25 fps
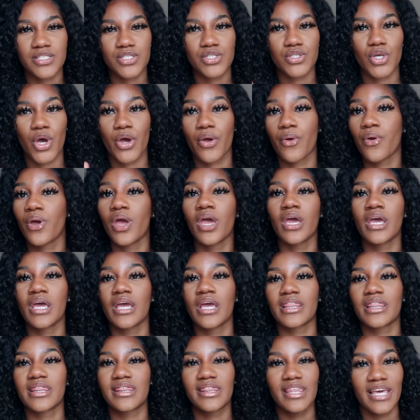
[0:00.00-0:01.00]
So
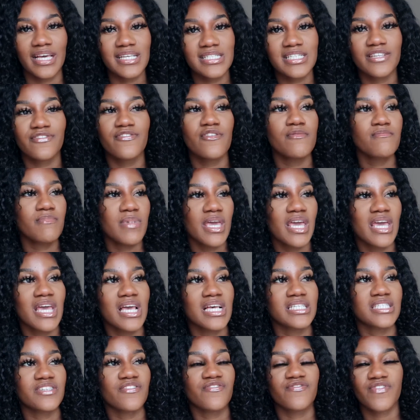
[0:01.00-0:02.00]
this for me
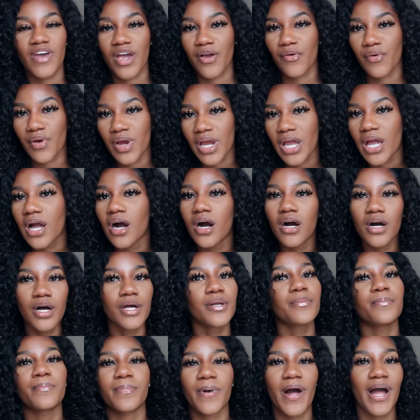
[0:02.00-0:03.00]
is a very
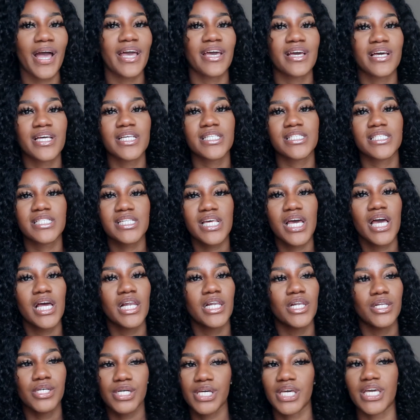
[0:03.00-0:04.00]
unbiased
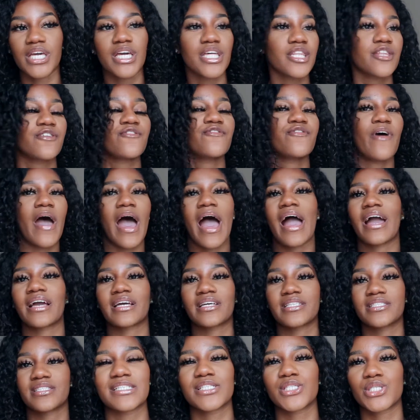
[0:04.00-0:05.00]
looking at the
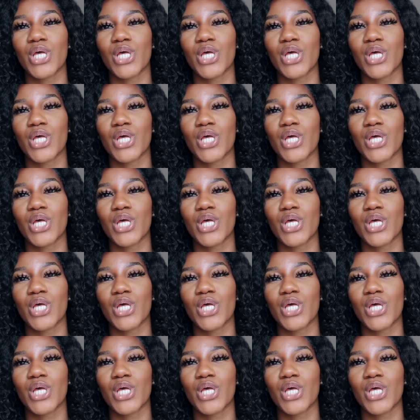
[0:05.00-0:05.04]
facts.